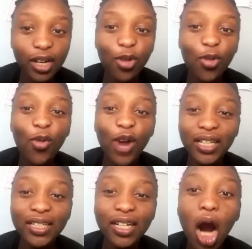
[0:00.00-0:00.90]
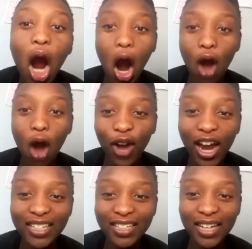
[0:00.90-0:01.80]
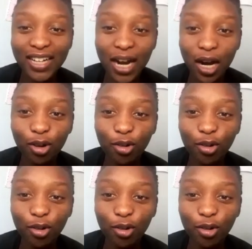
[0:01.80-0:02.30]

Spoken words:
what car right now,